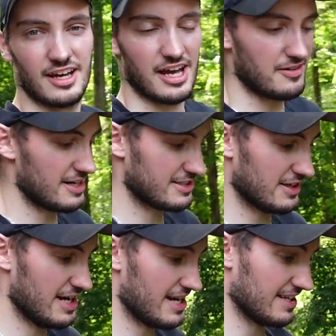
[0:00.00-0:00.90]
All right, so
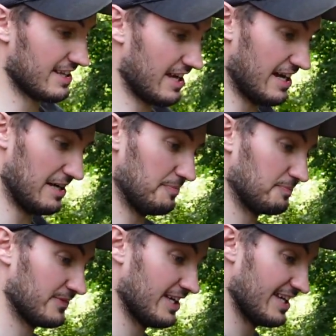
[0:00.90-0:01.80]
yeah, um,
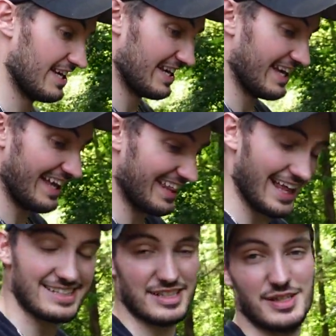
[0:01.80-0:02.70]

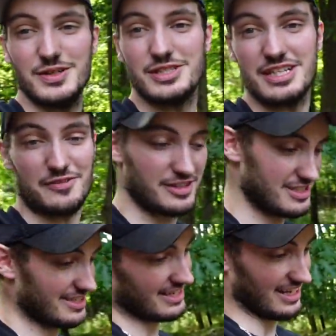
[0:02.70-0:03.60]
that's a huge
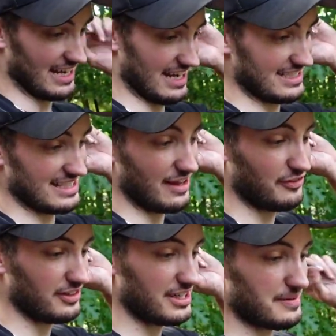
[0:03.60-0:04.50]
difference. Uh, it's
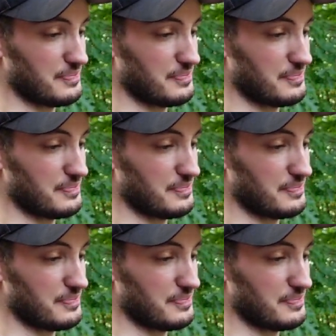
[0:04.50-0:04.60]
definitely